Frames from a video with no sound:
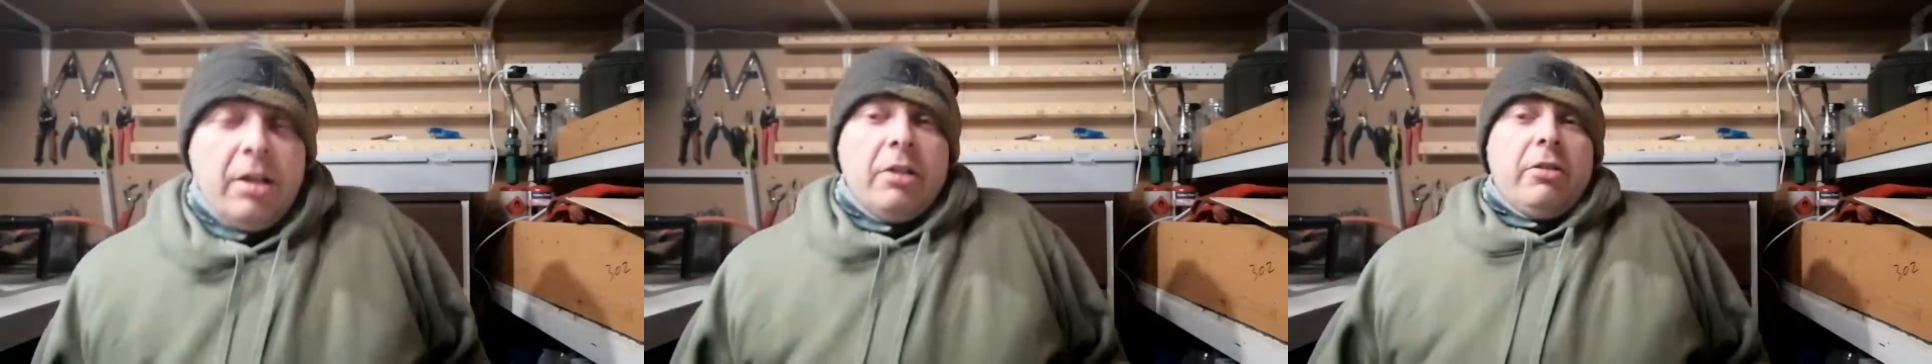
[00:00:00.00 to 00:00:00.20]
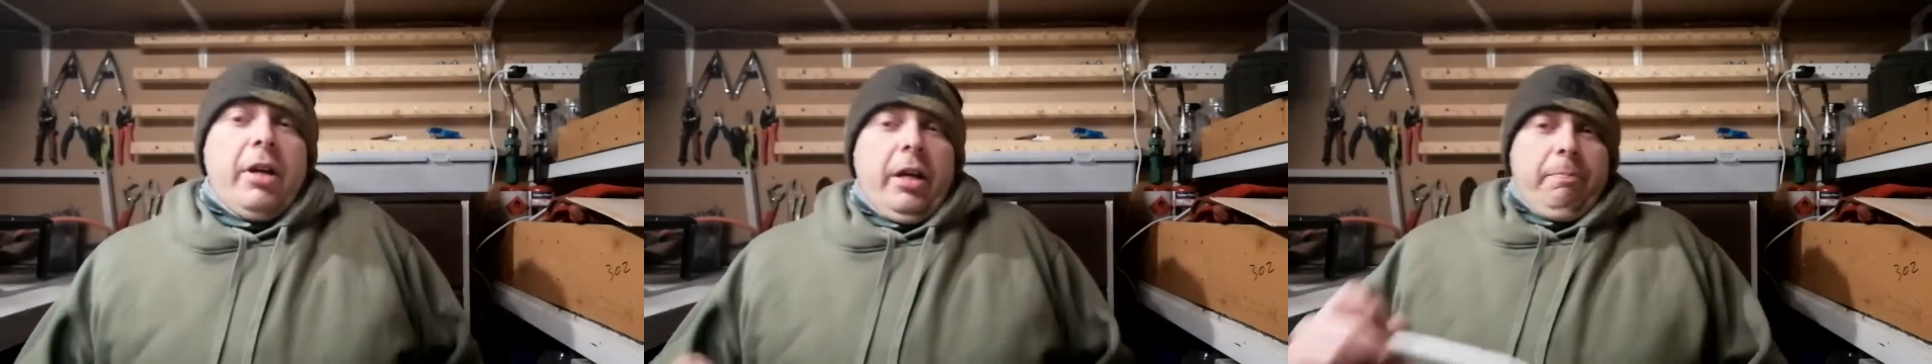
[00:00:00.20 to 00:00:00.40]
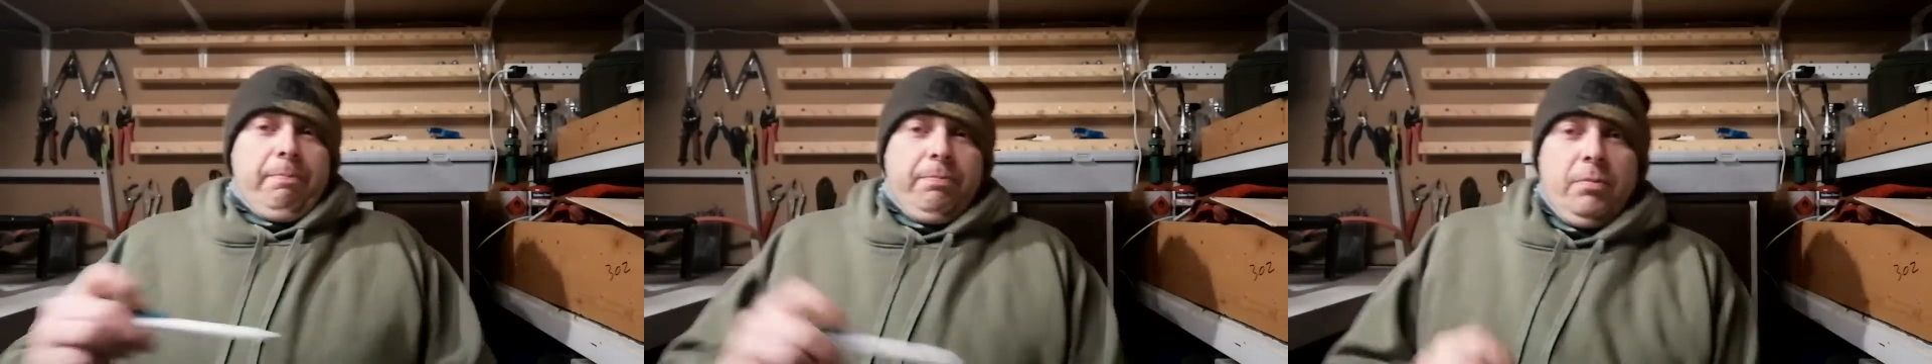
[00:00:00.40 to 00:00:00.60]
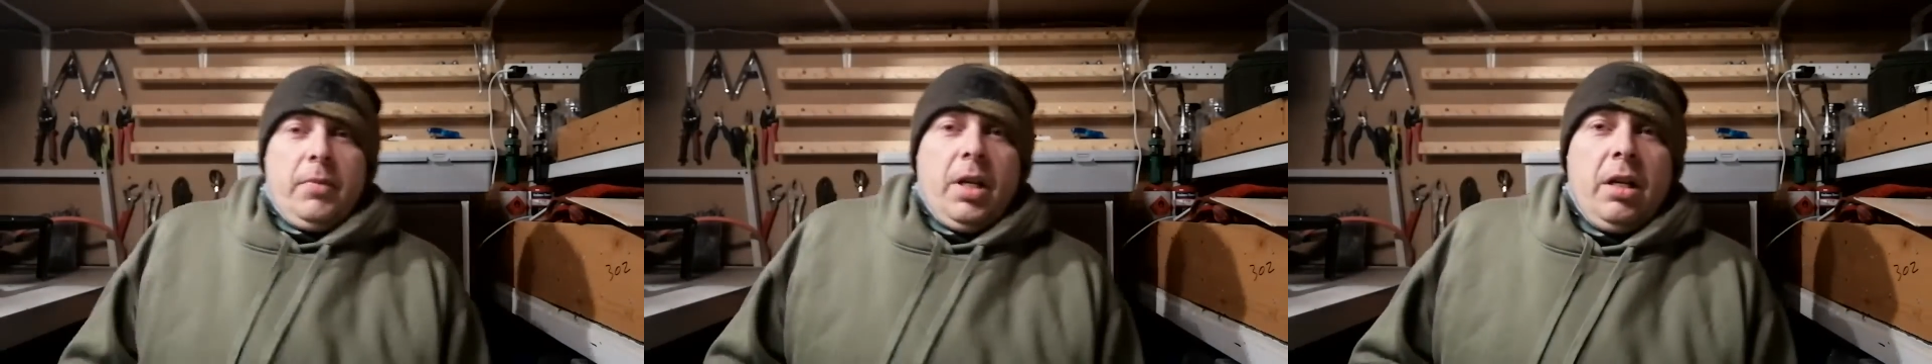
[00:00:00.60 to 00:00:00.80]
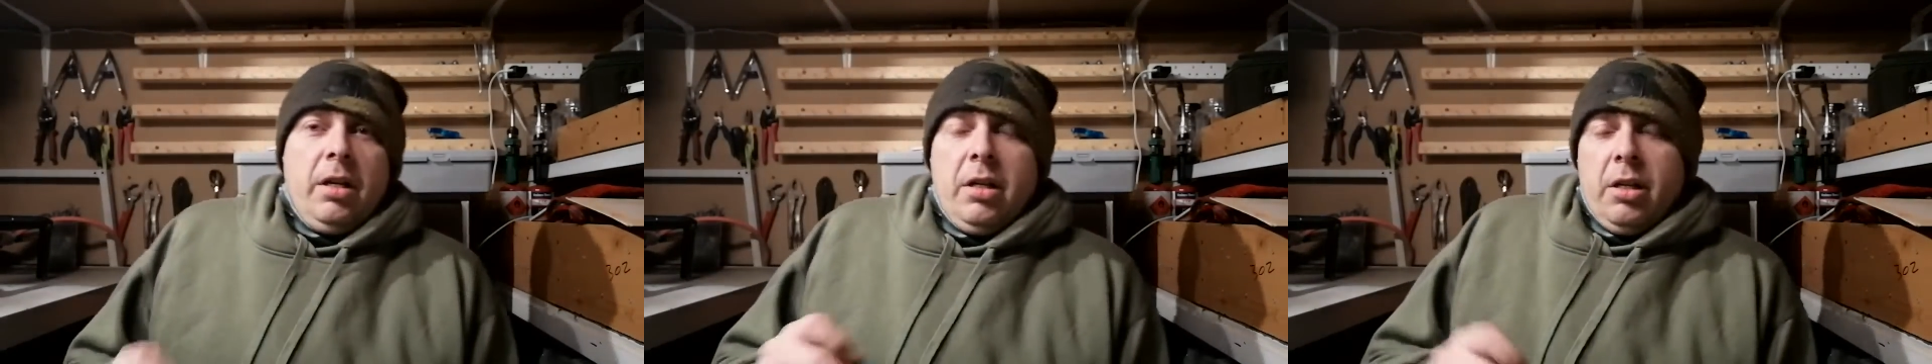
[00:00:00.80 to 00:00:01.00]
Right,
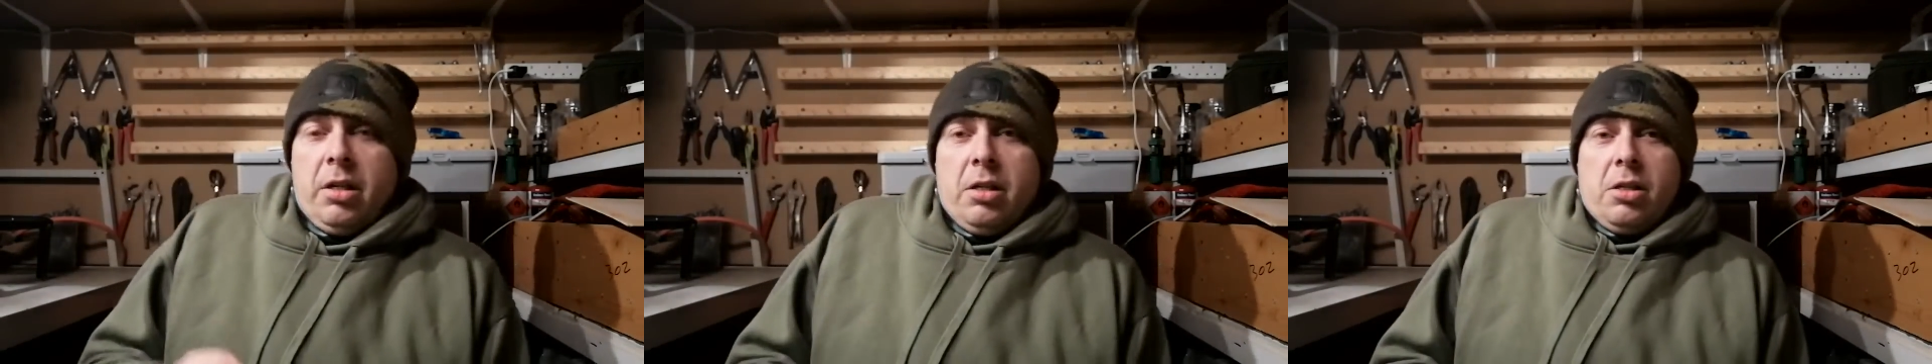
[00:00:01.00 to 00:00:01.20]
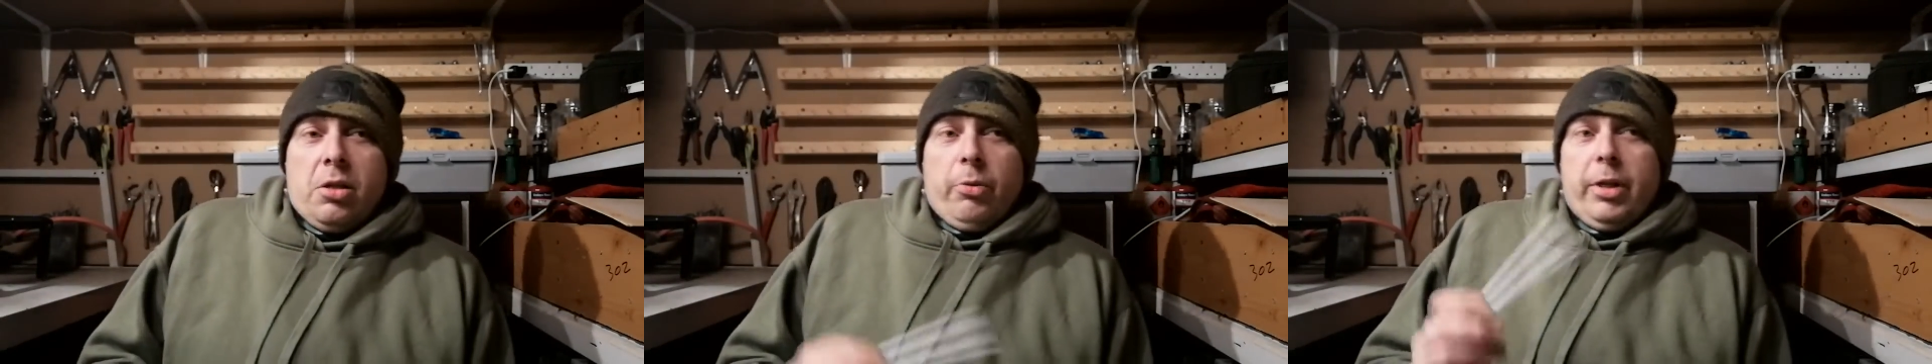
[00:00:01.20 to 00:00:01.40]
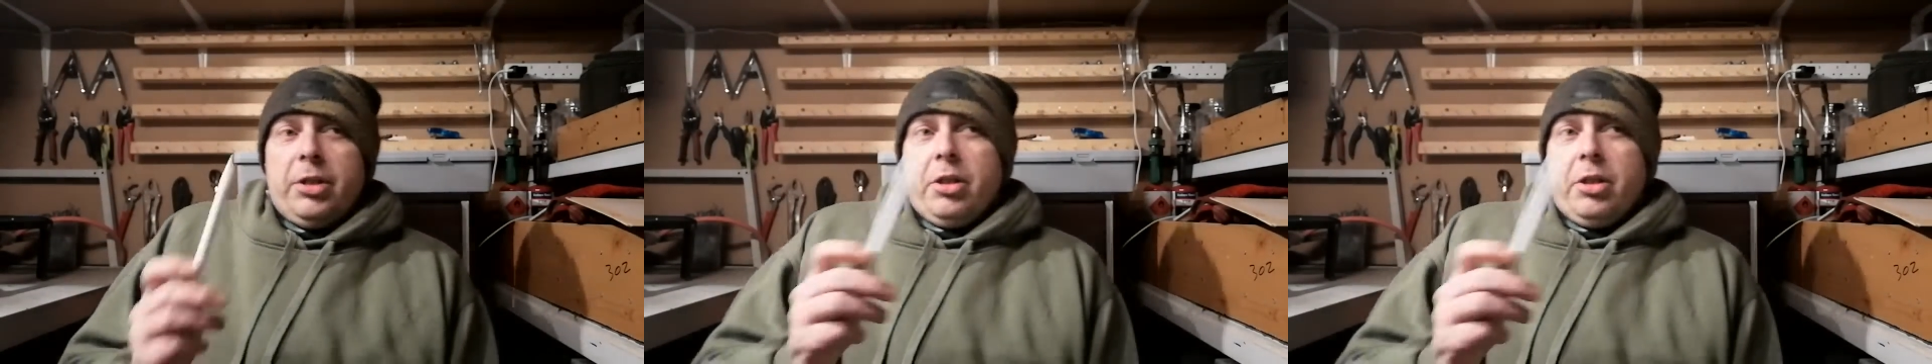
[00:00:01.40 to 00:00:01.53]
so